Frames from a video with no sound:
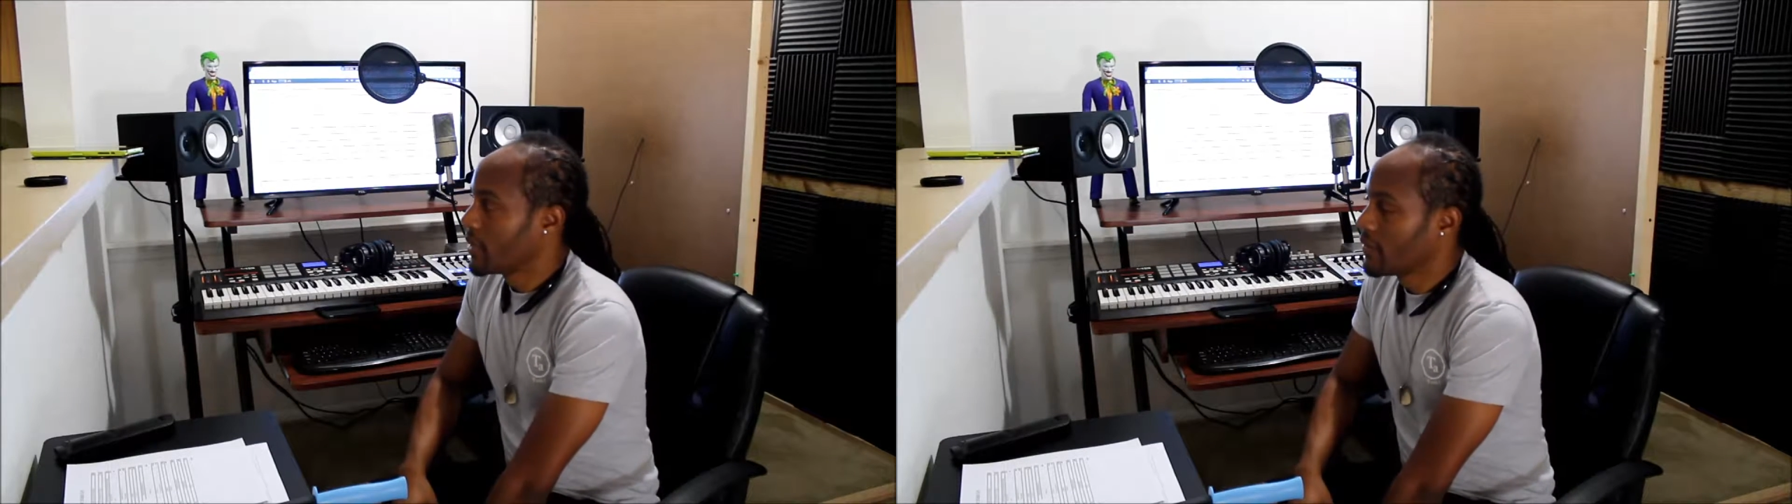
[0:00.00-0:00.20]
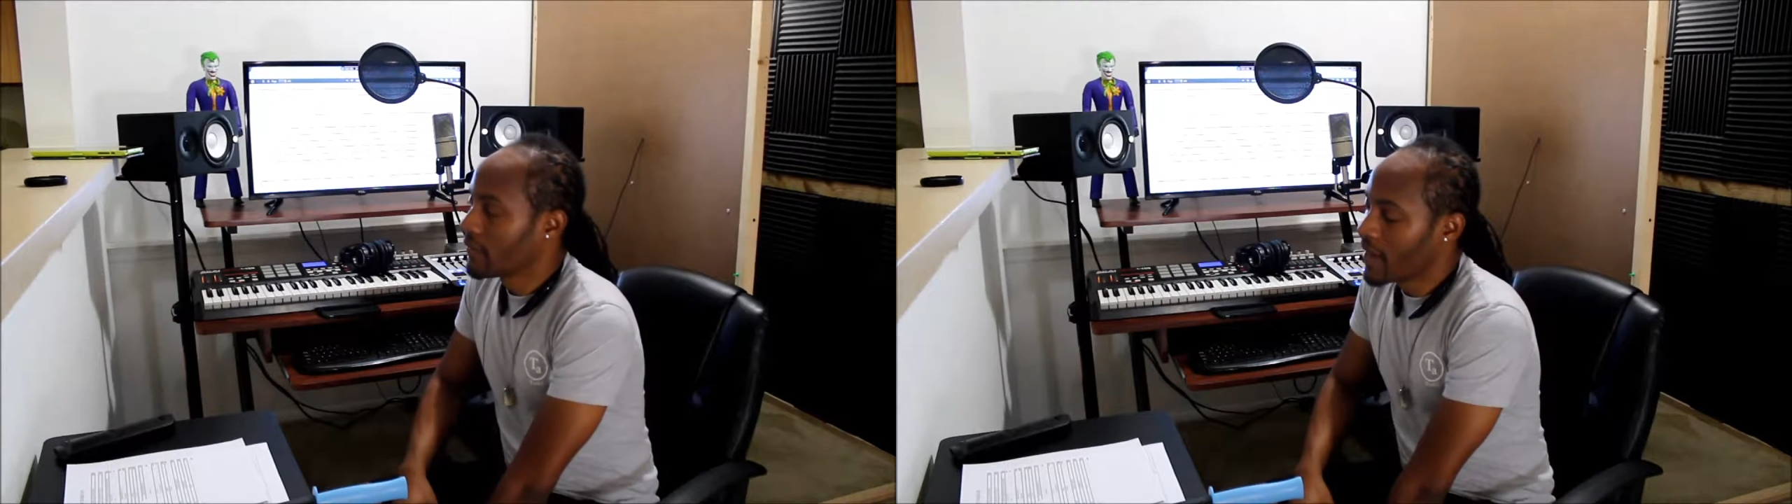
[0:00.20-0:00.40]

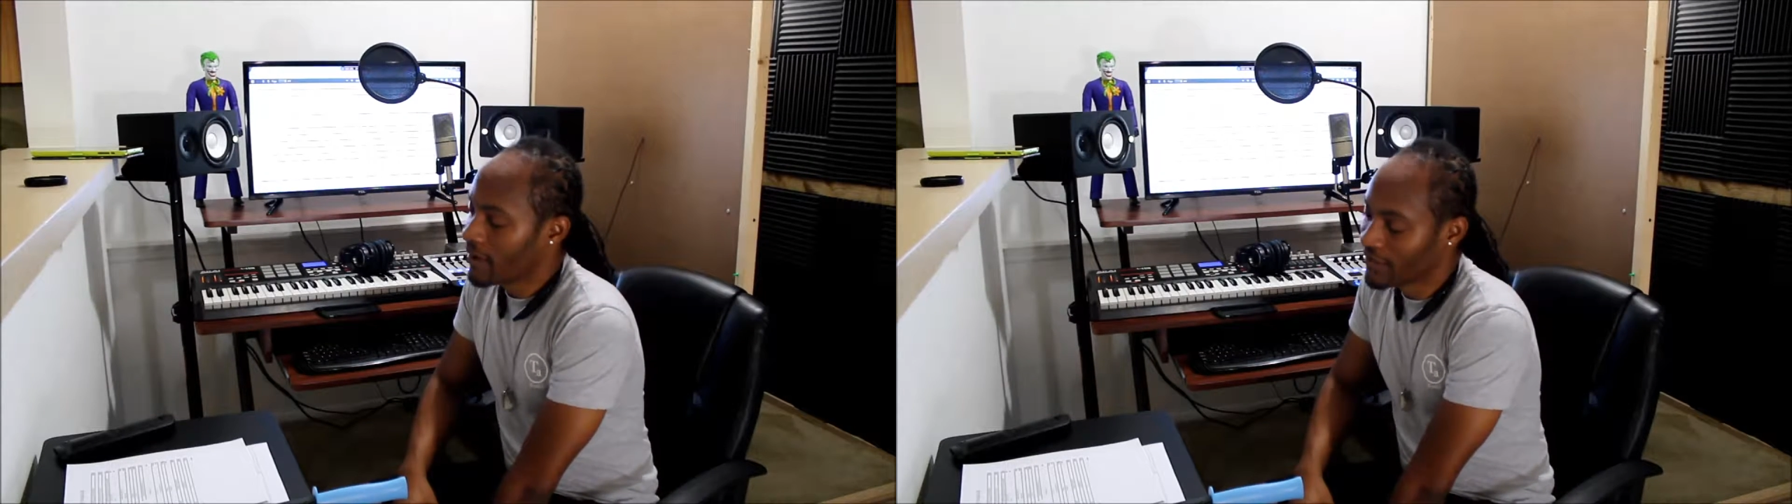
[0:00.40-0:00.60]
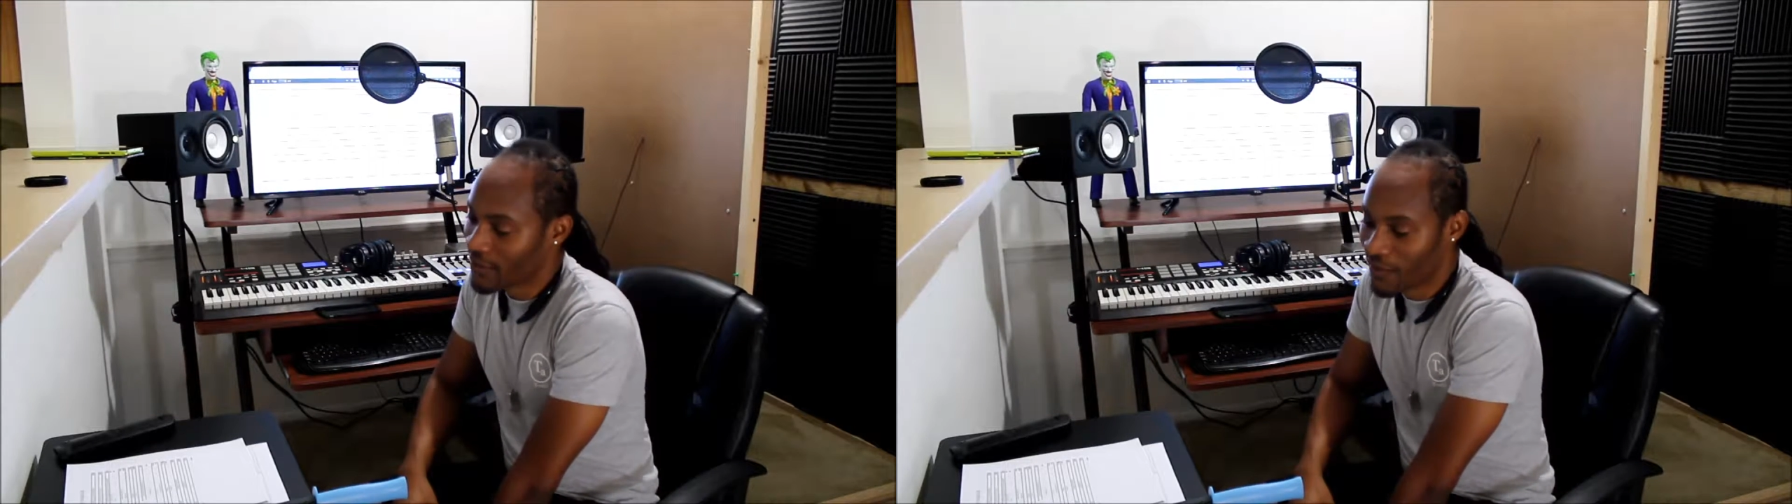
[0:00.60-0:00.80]
even
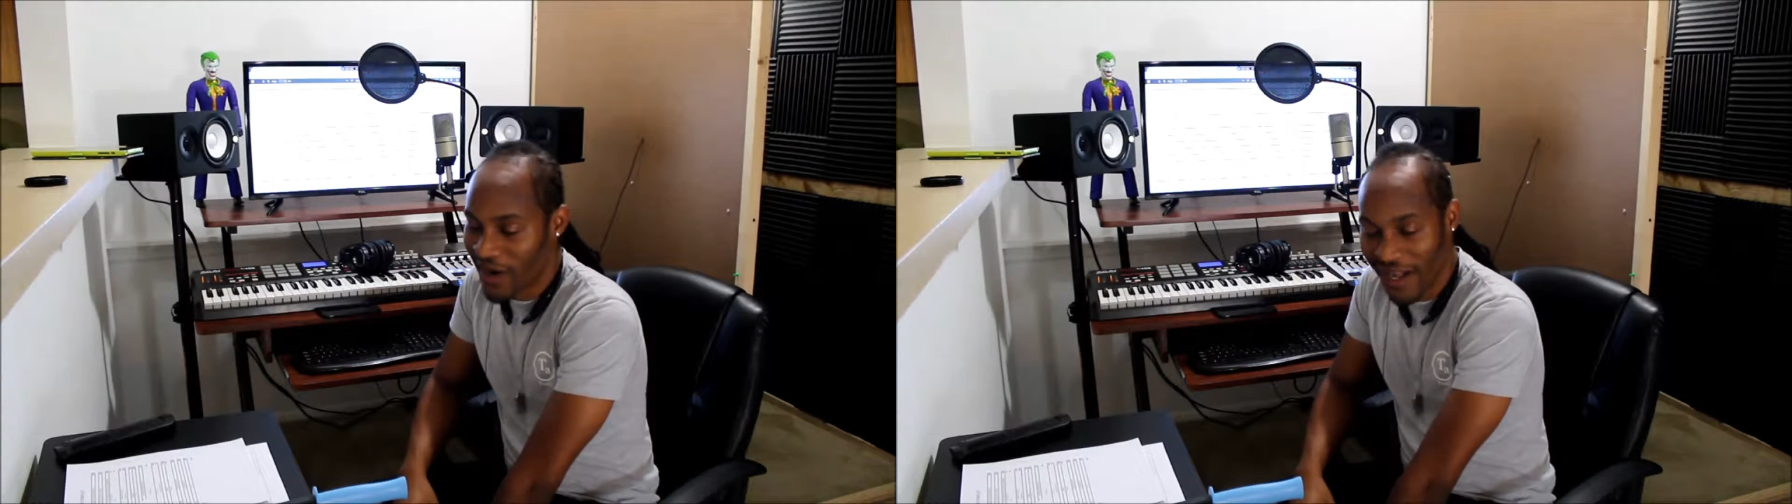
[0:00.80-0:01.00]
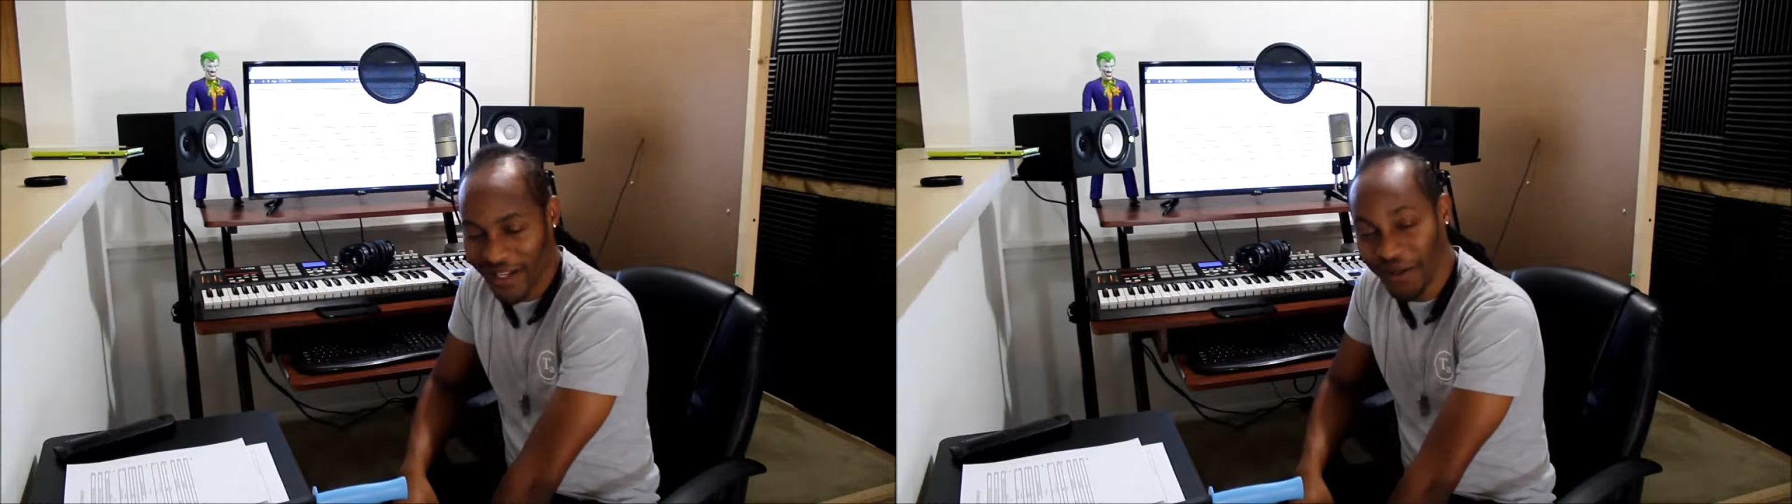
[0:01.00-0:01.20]
after a while,